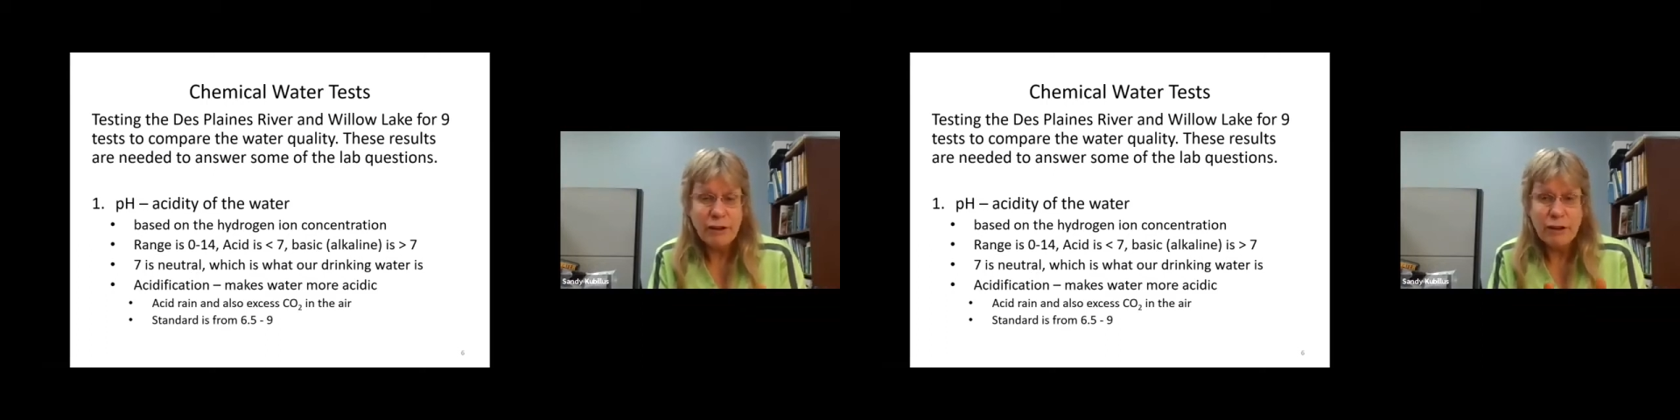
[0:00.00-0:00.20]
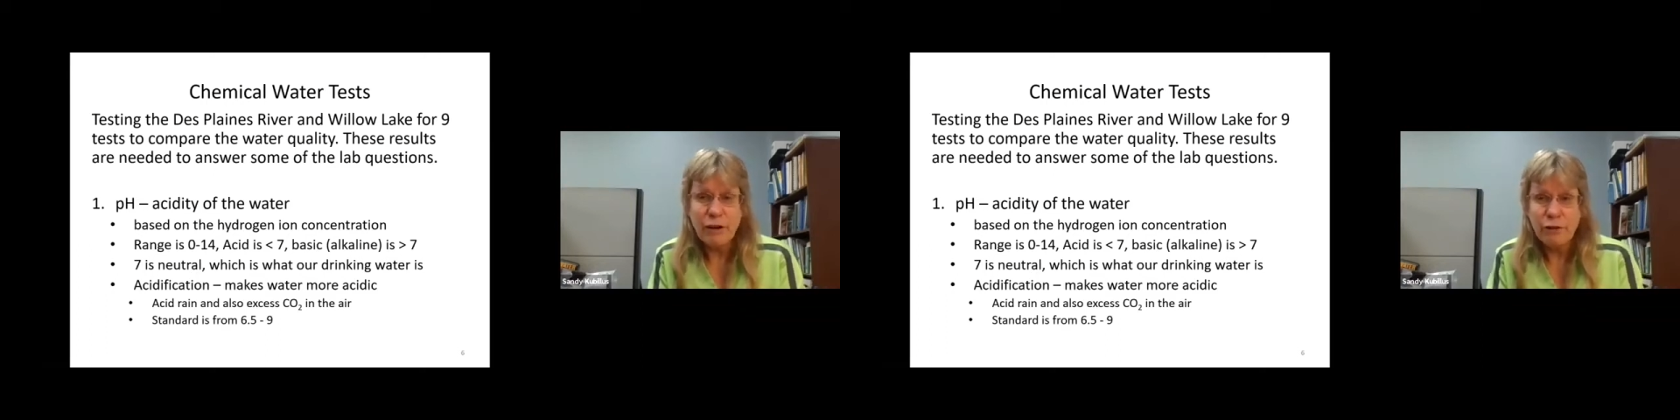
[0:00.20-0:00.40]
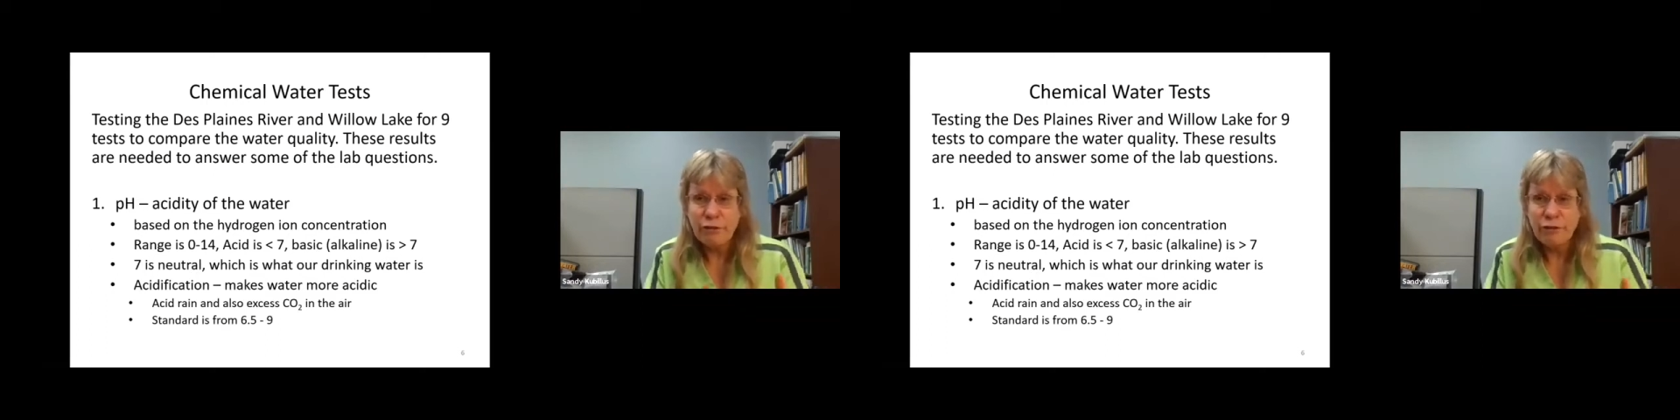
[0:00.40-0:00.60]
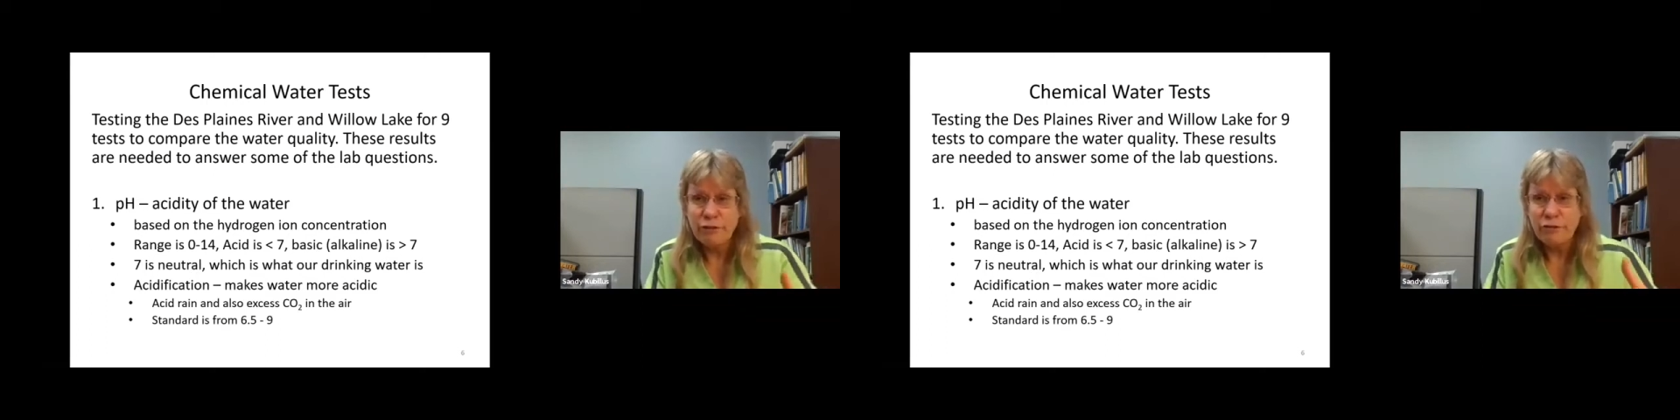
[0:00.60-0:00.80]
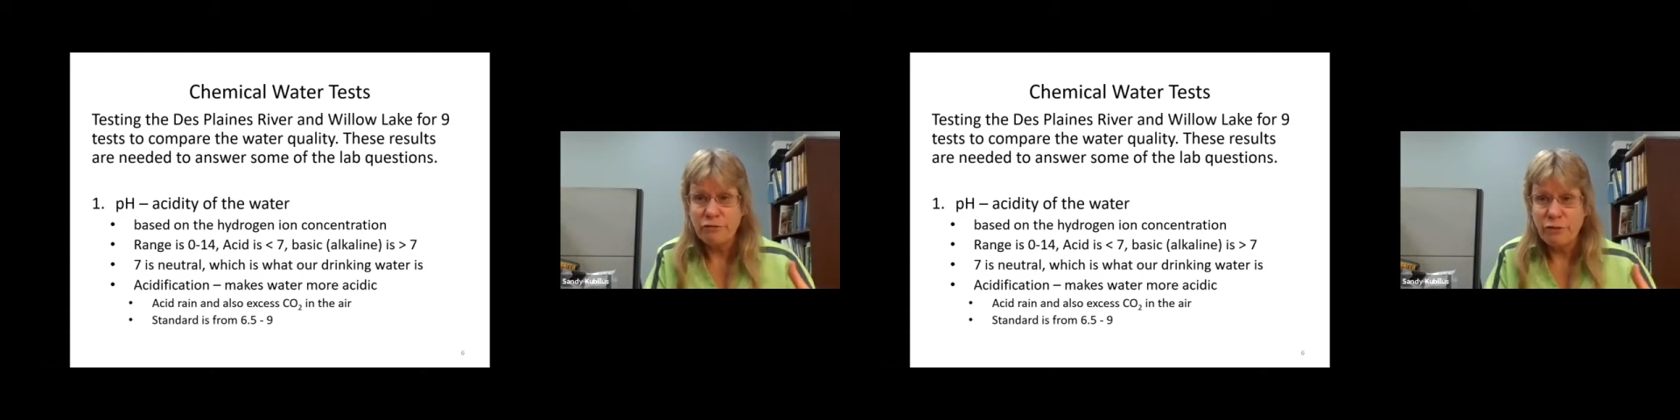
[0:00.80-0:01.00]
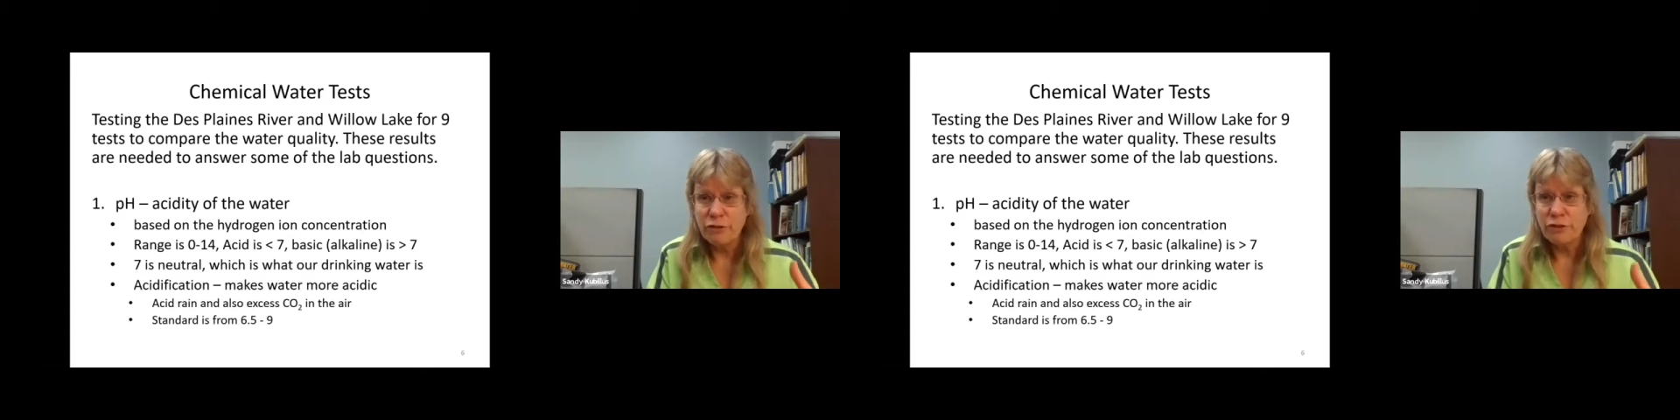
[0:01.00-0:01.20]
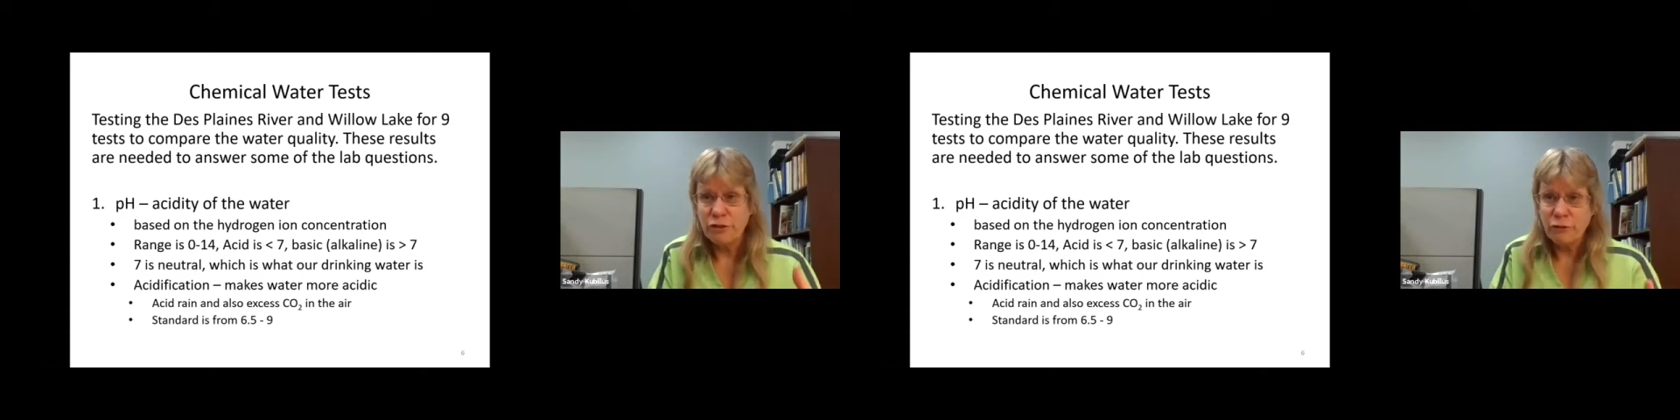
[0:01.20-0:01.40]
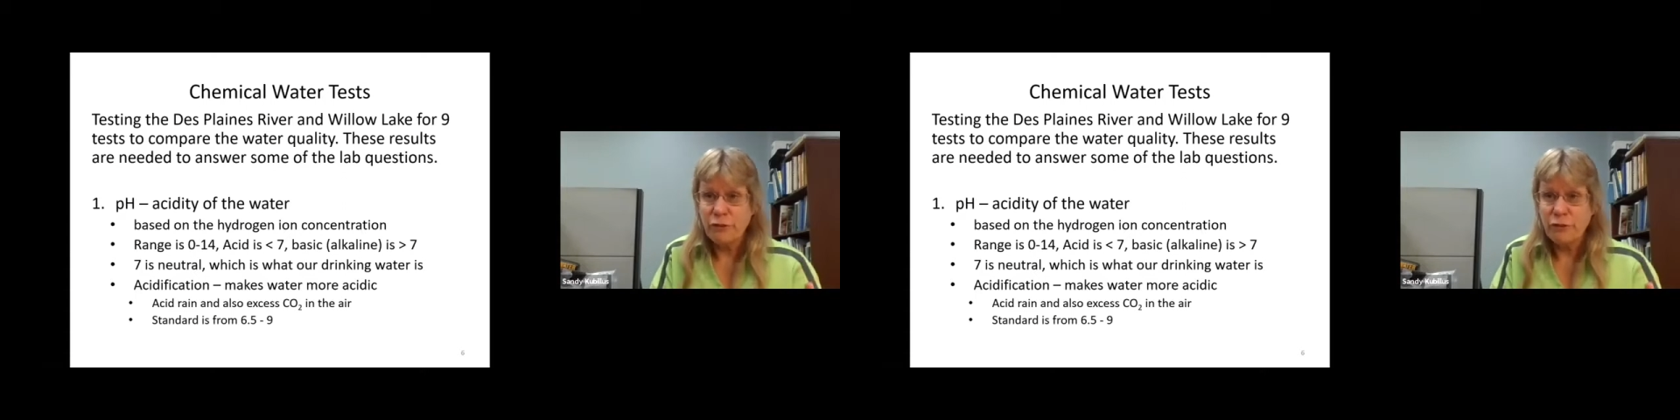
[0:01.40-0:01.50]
I'm going to go through the first